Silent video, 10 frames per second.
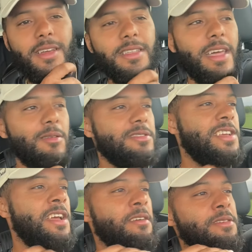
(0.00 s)
That was
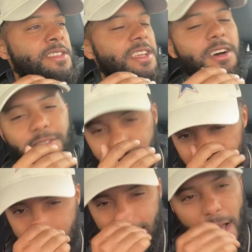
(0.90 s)
Jerry Jones.
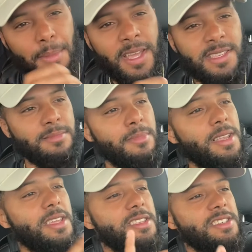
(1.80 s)
He said, I'm going to get some
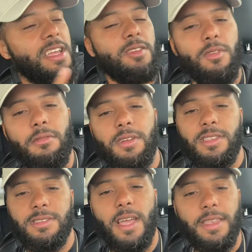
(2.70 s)
money in January at
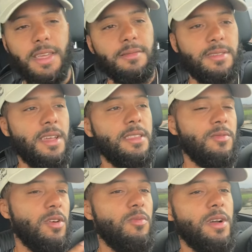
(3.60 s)
this goddamn stadium
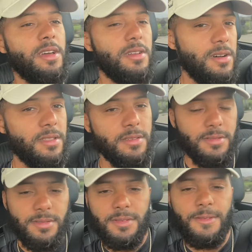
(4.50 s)
one way or the other.
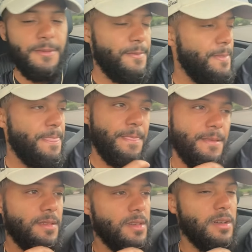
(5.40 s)

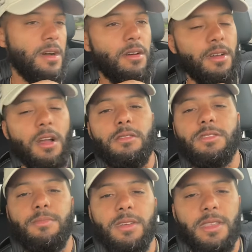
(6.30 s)
Oh, it hurts
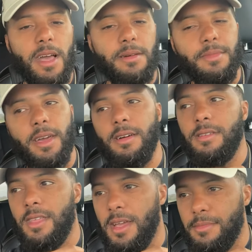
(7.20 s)
to be a damn
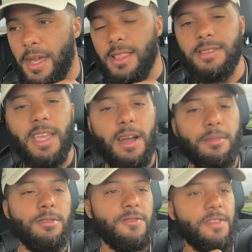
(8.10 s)
Dallas
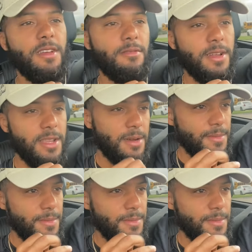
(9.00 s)
Cowboys fan right now.